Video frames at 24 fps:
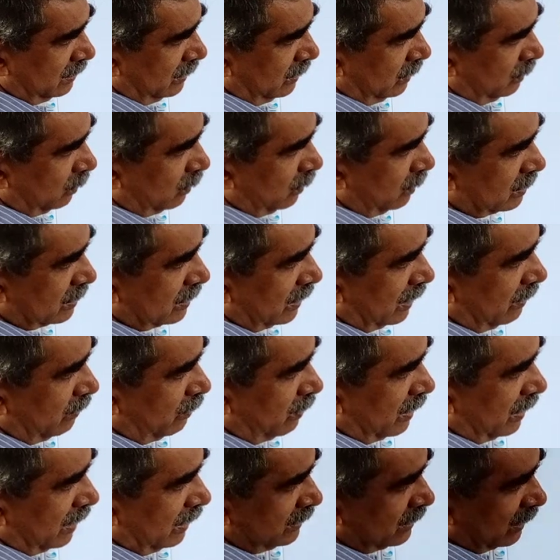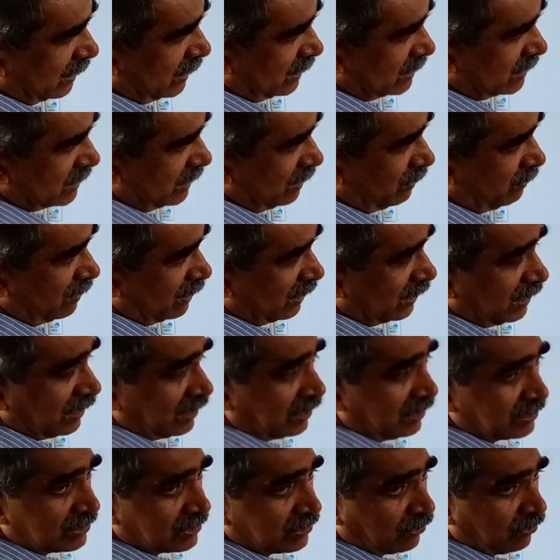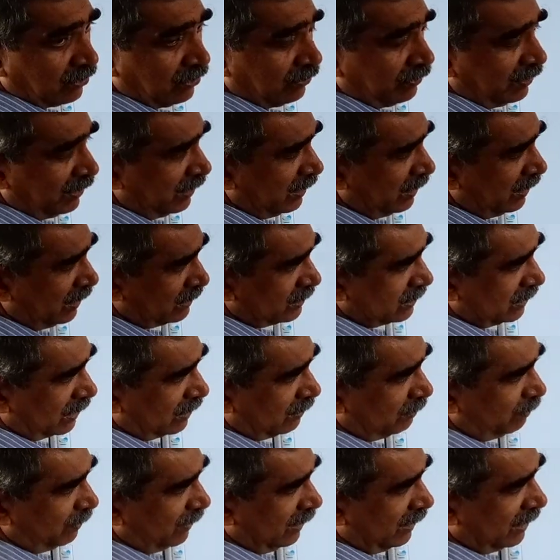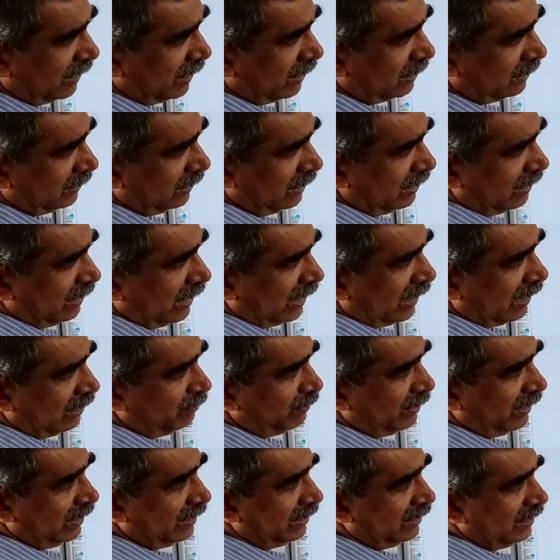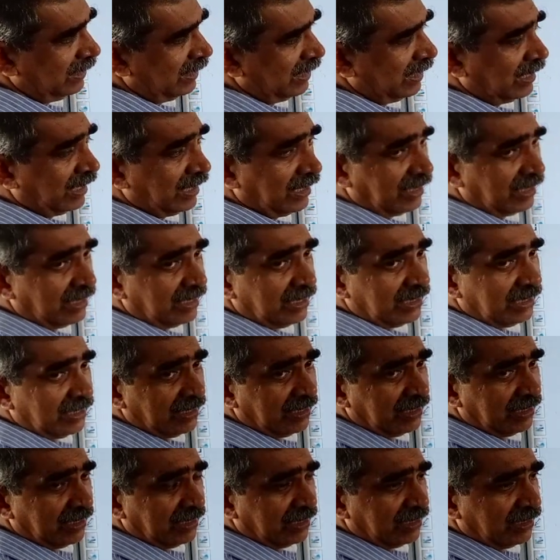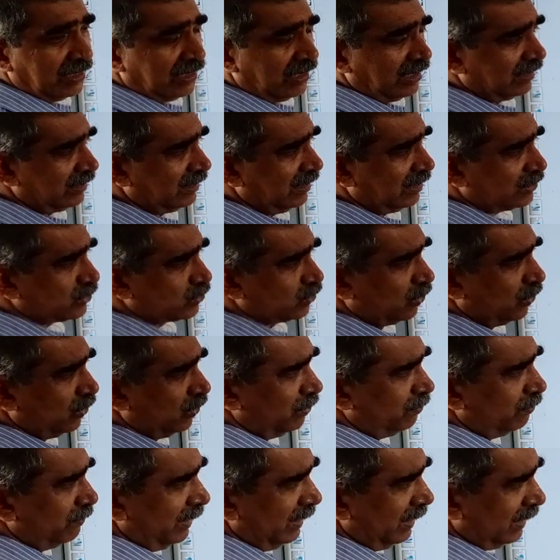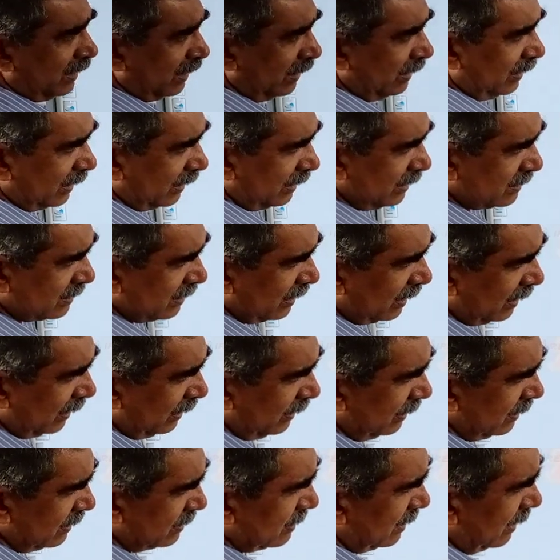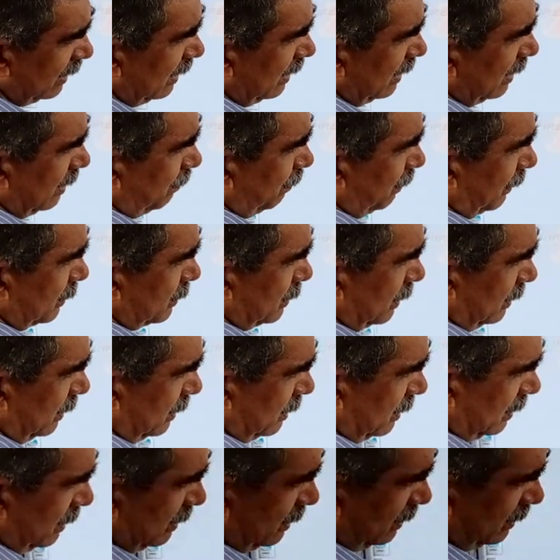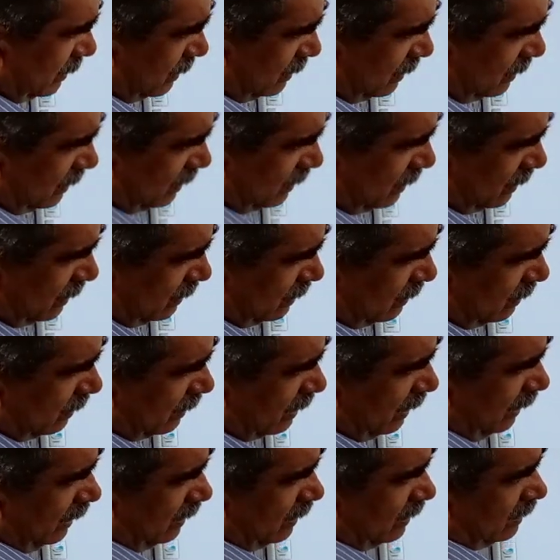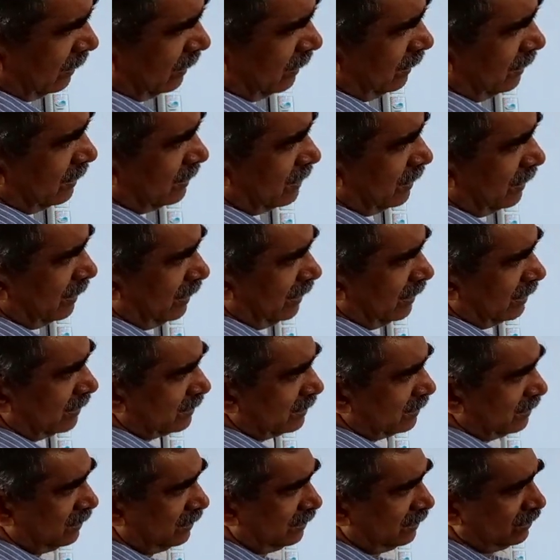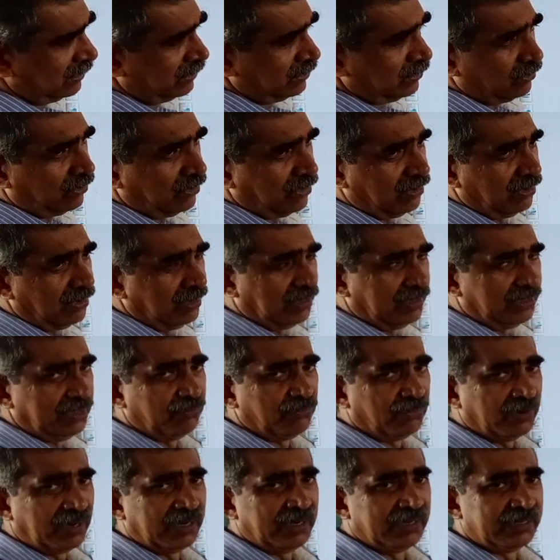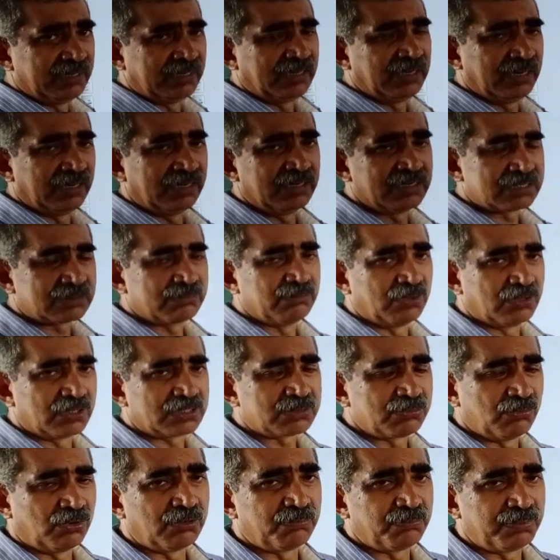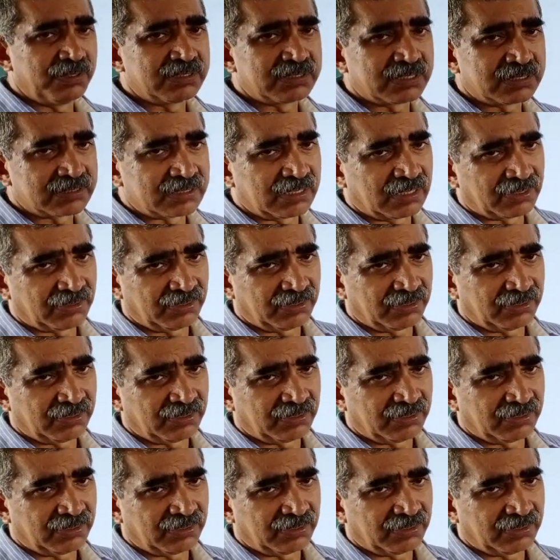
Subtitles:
Yugoslavia, Czechoslovakia, Herzegovina, Serbia, Albania. Like that, so many countries are in this area present. Okay, this is all divided into small pieces.